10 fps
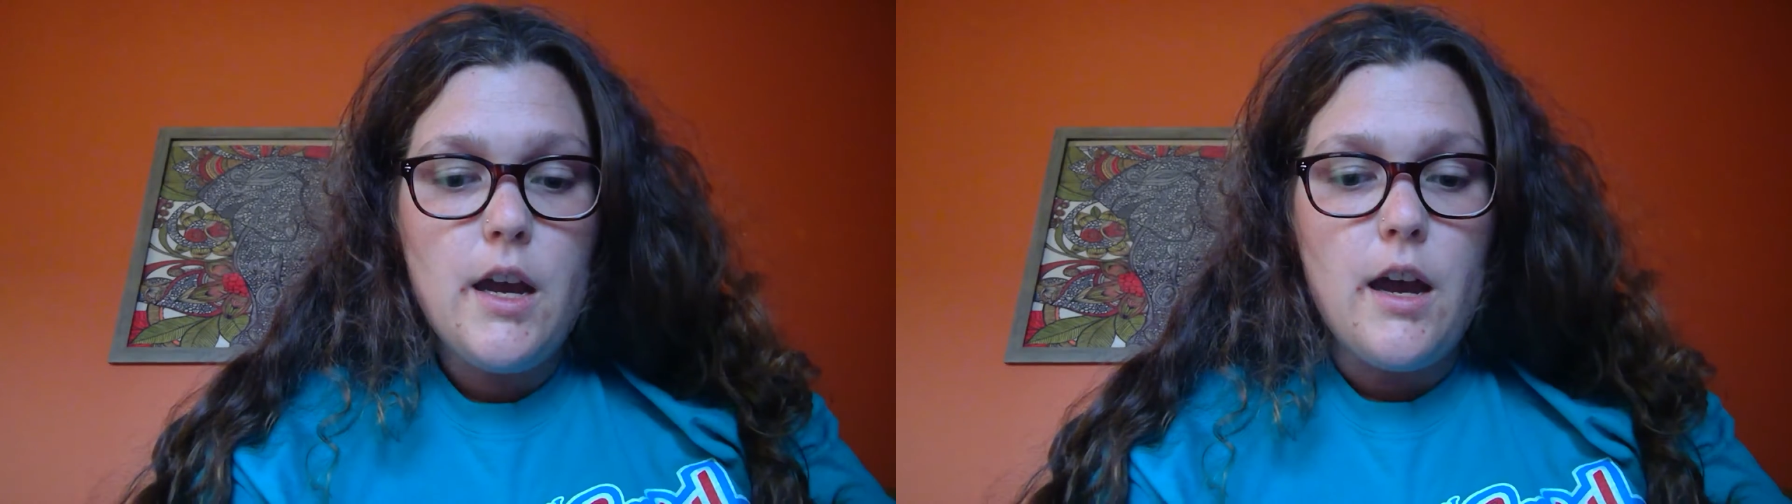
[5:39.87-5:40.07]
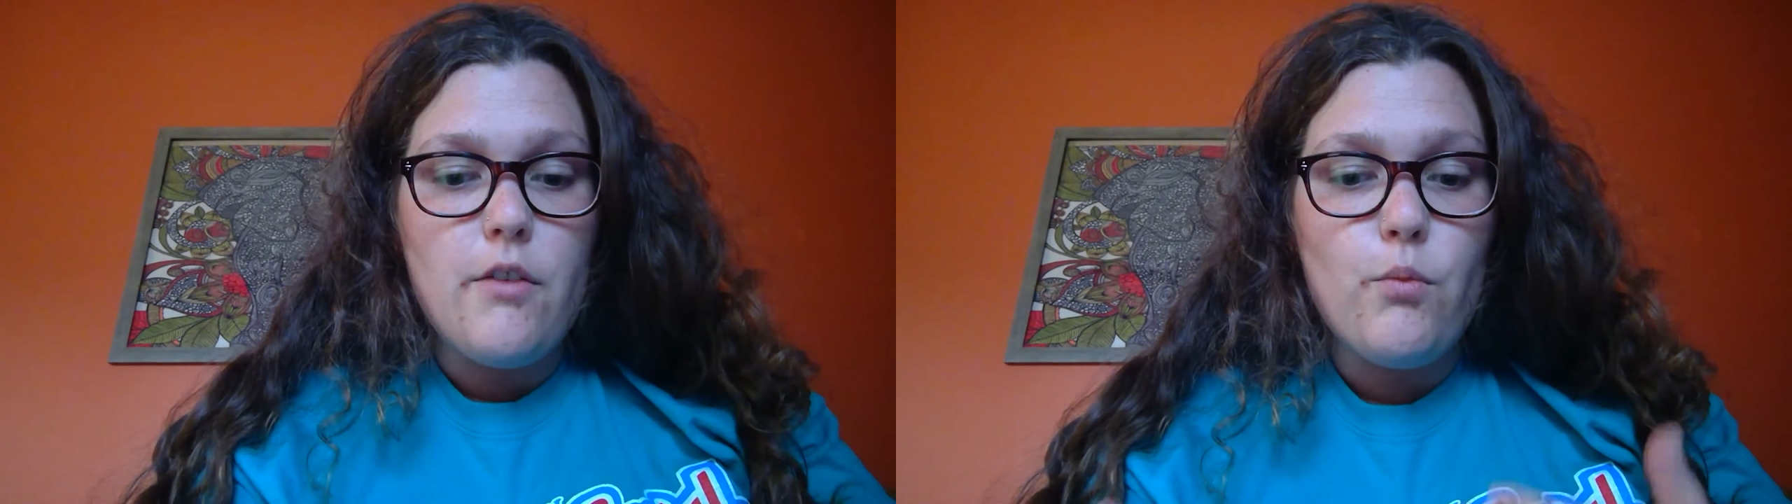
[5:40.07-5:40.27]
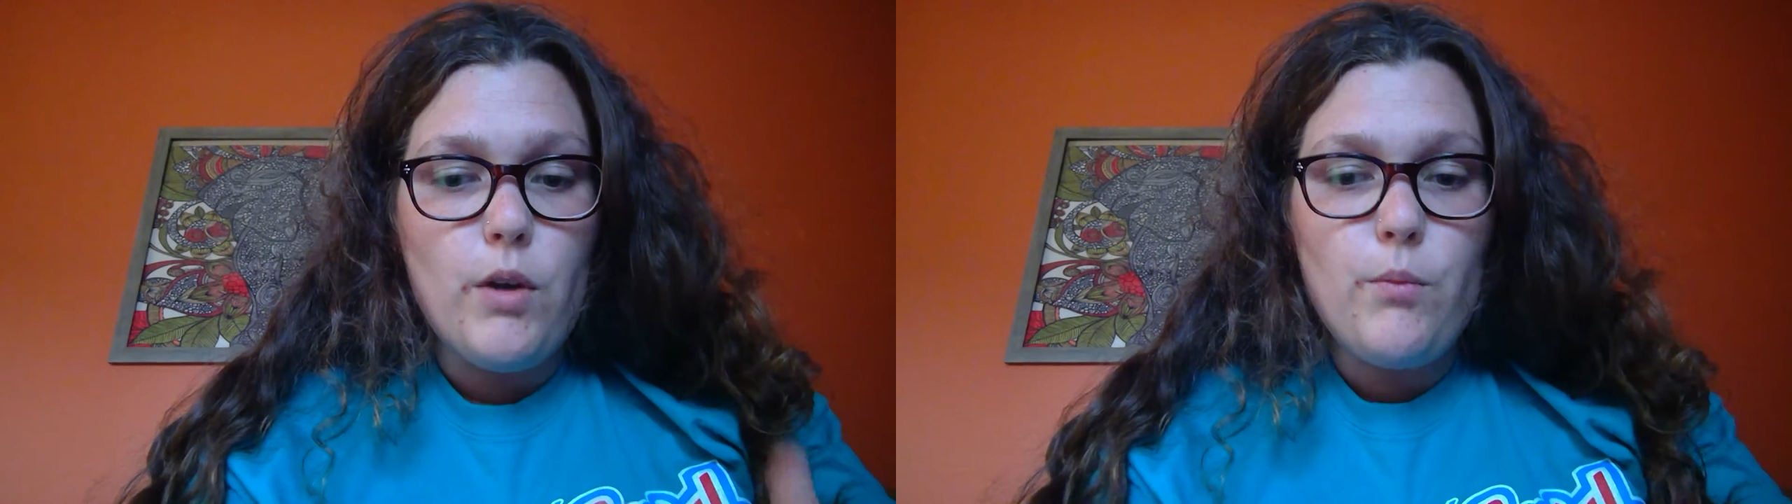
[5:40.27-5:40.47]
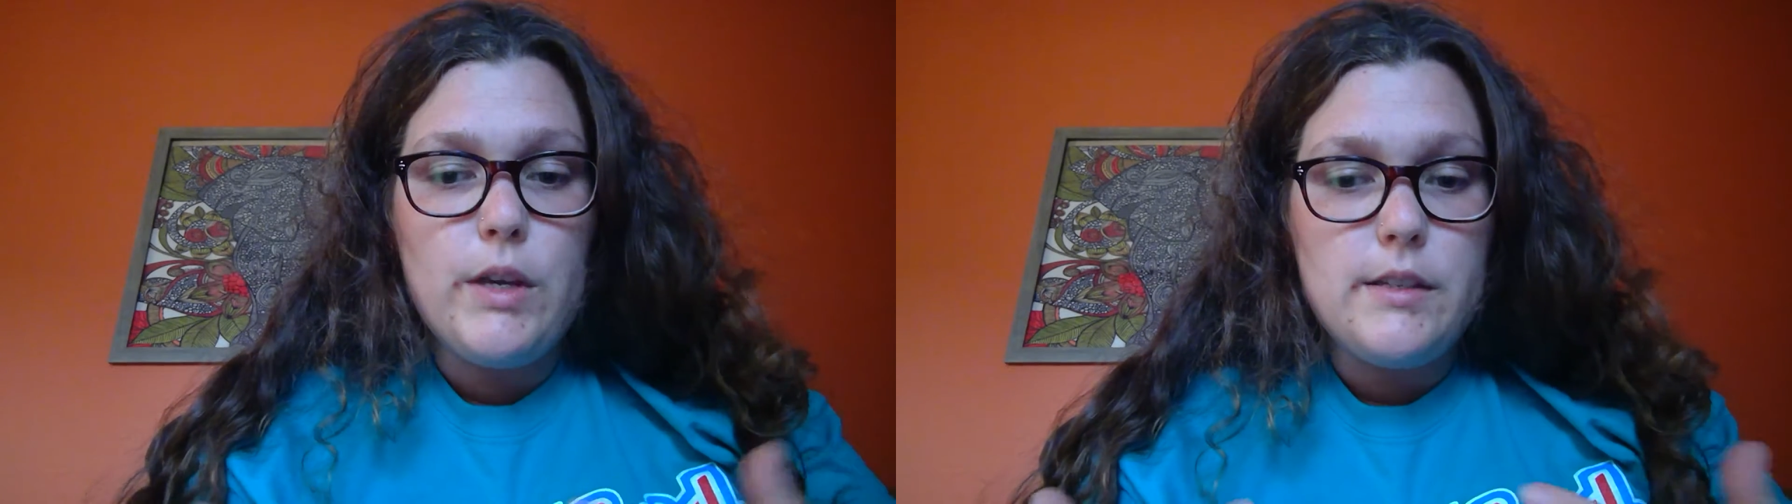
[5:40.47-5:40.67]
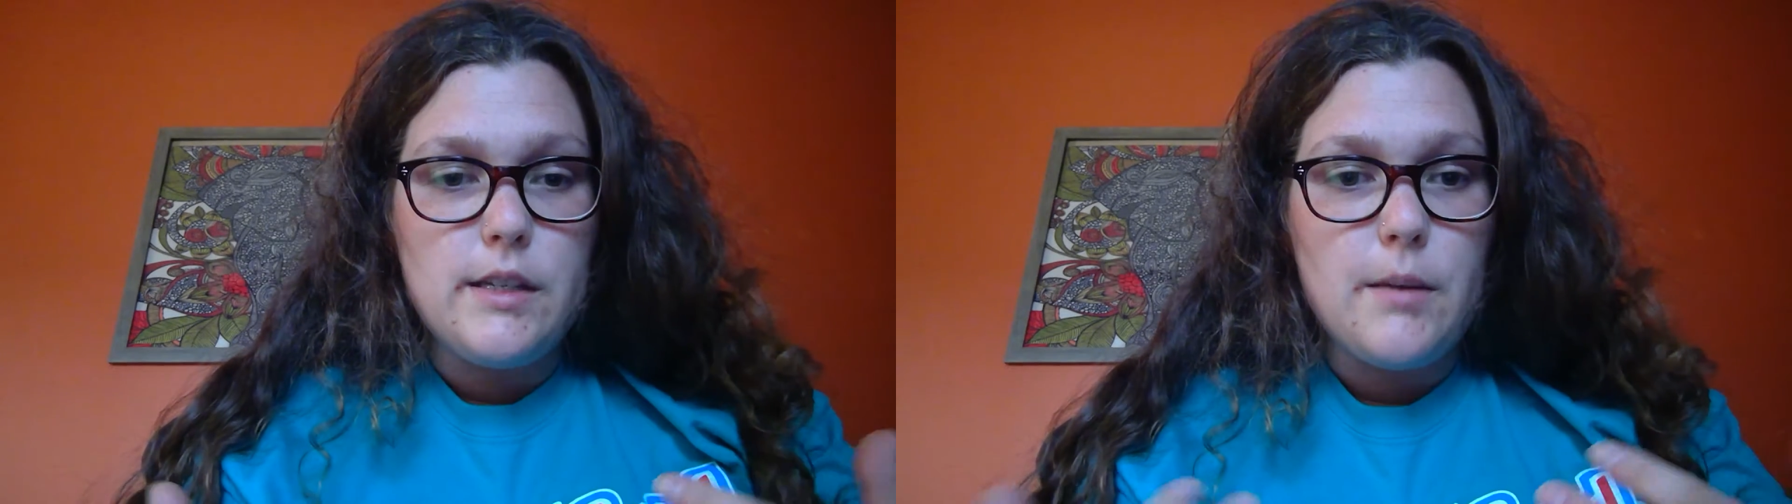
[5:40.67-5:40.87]
of when
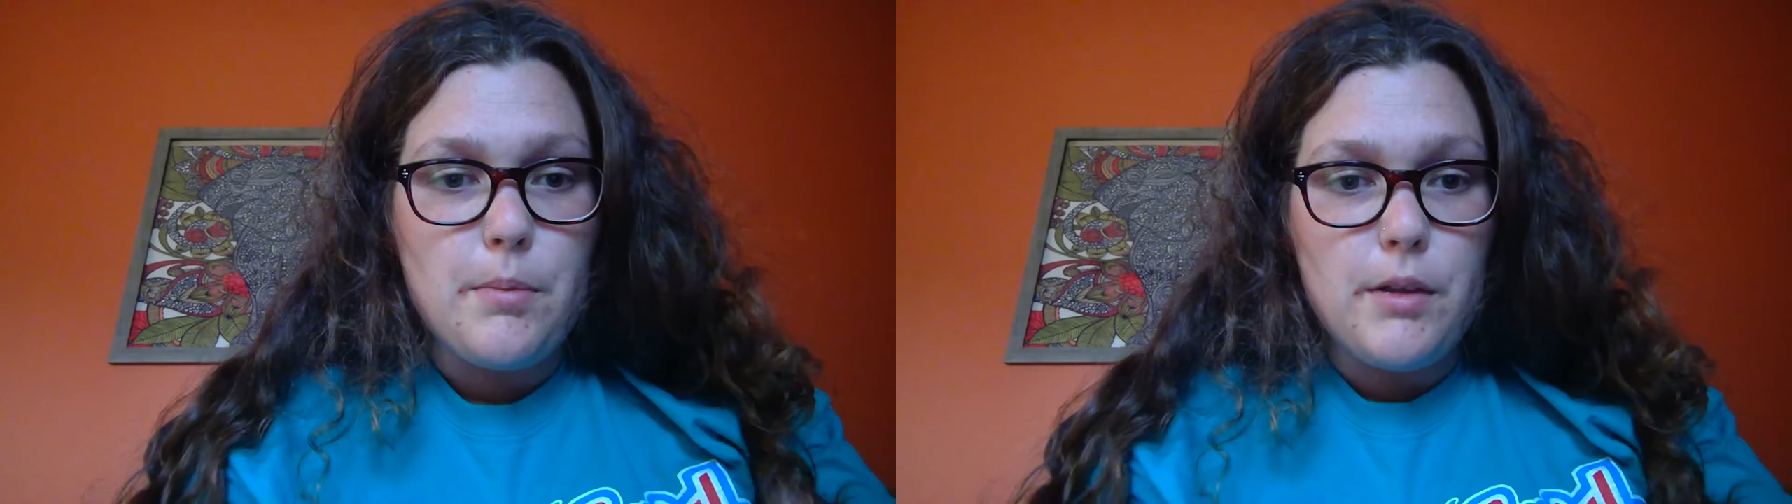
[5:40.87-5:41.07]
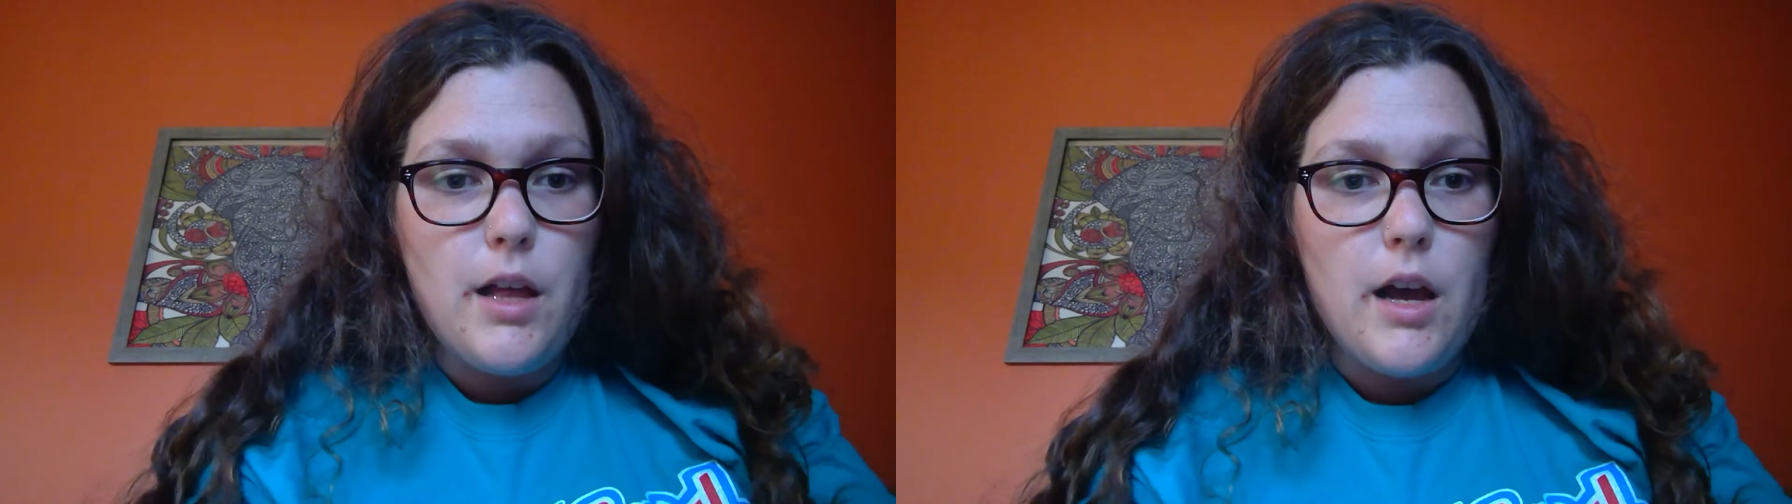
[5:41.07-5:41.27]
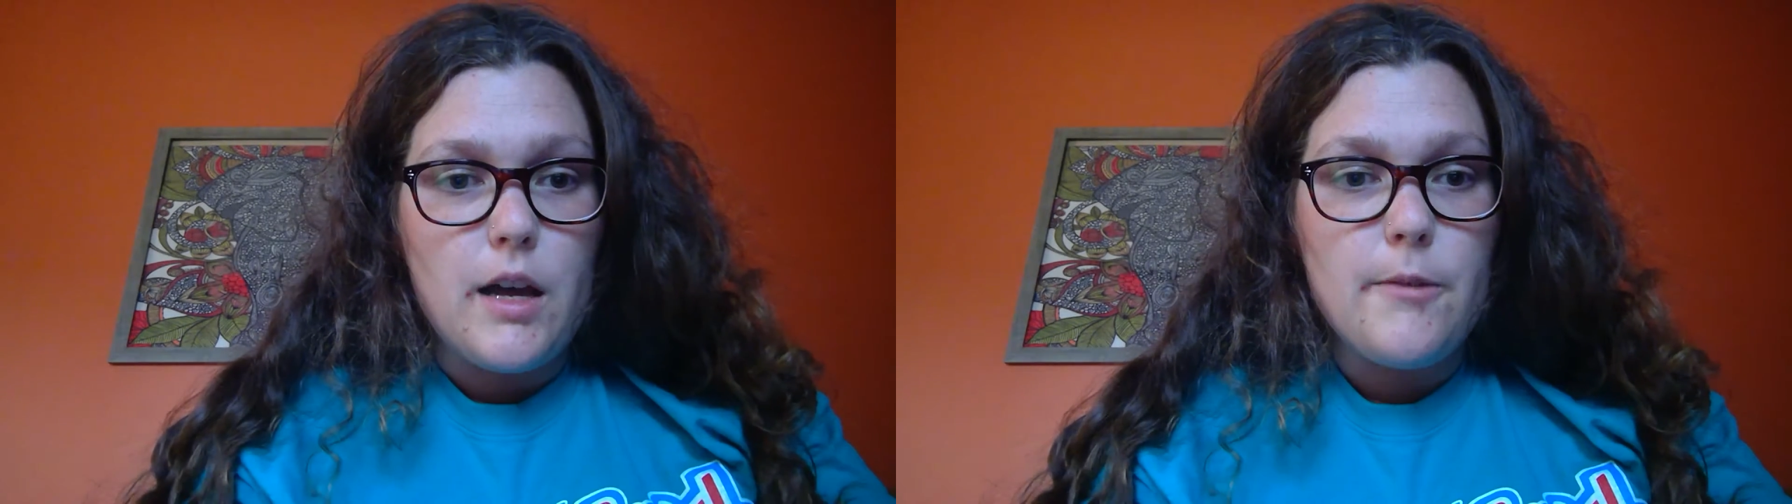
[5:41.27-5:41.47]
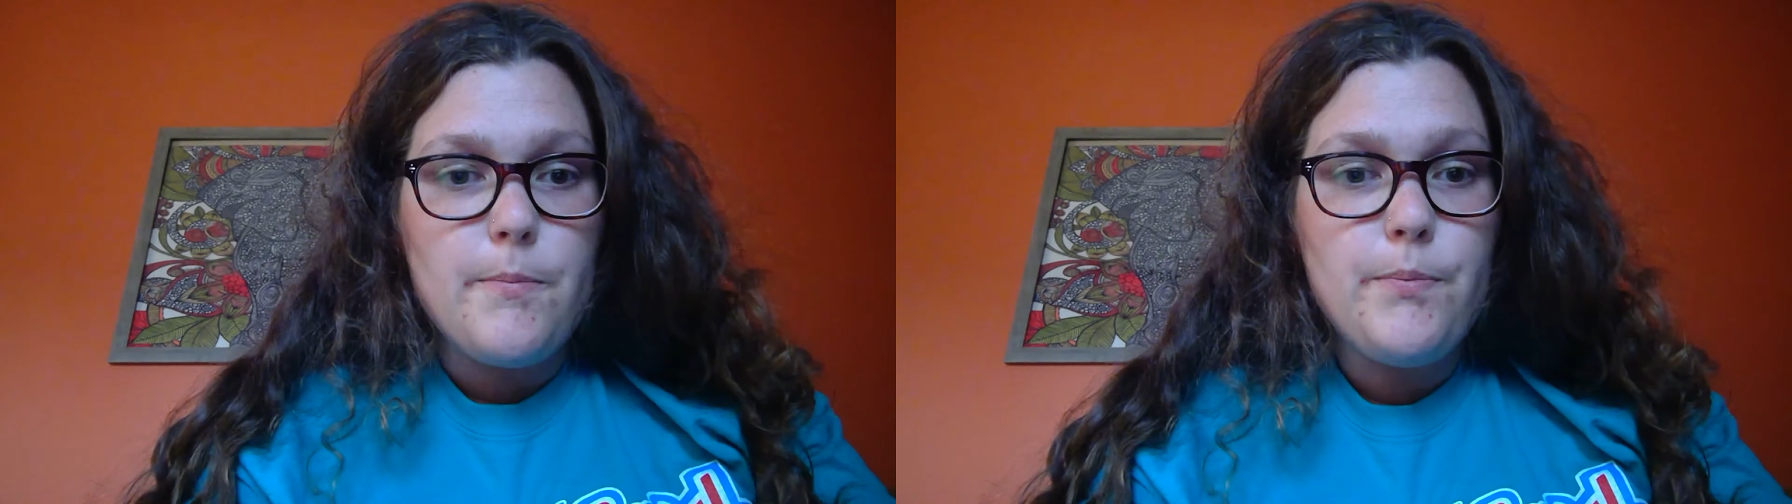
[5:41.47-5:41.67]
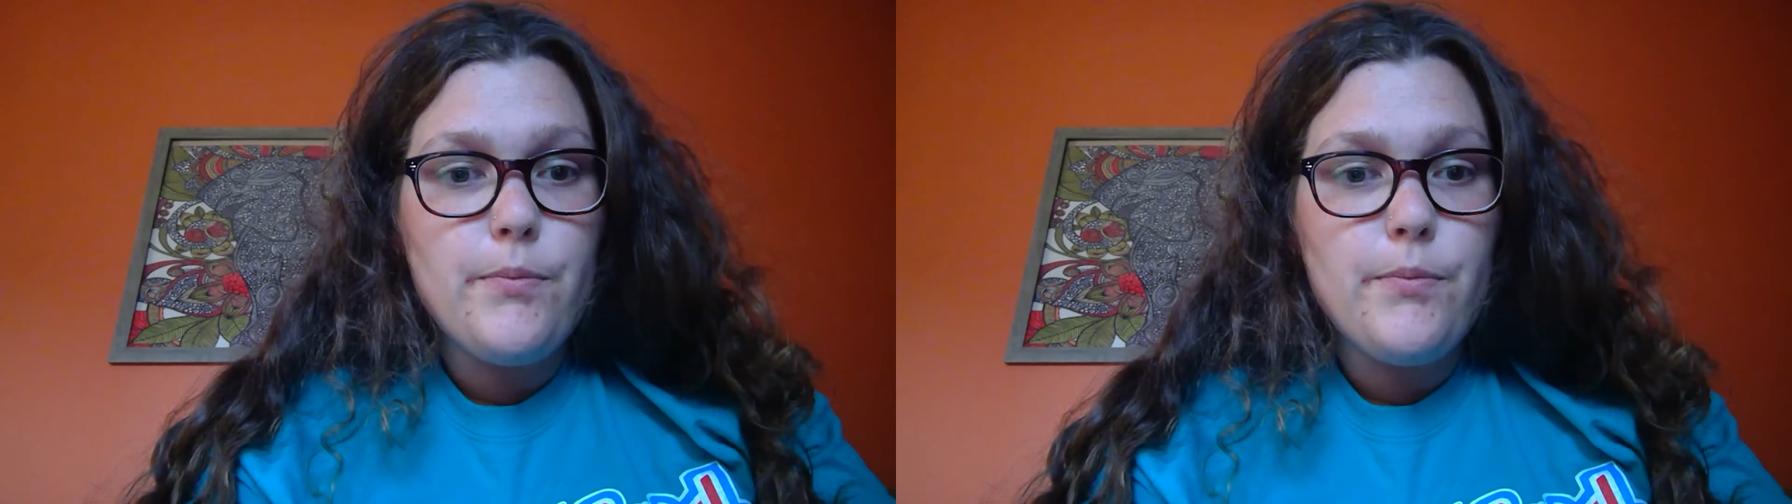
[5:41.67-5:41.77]
we see a plot,